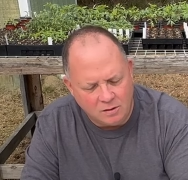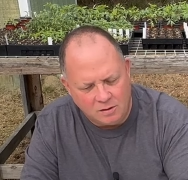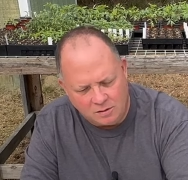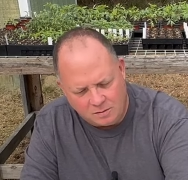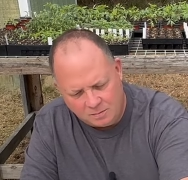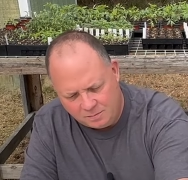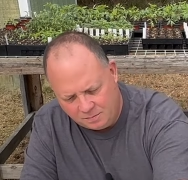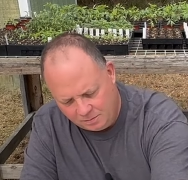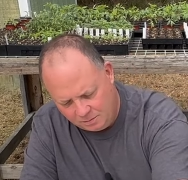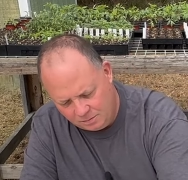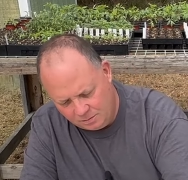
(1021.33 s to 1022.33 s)

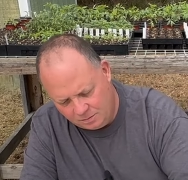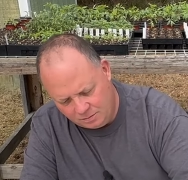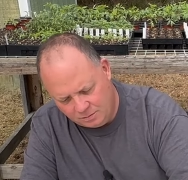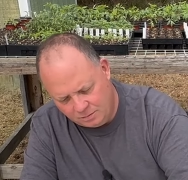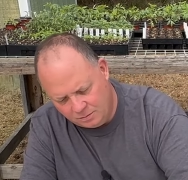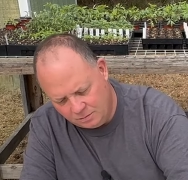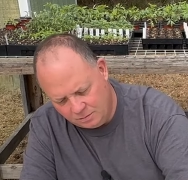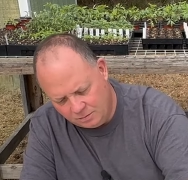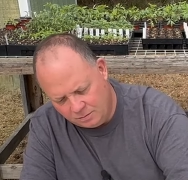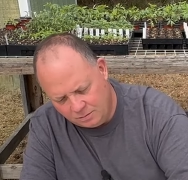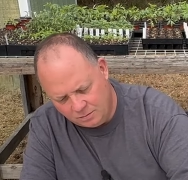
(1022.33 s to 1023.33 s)

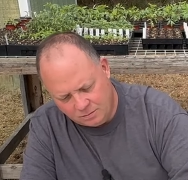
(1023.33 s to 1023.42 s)
(no one is talking)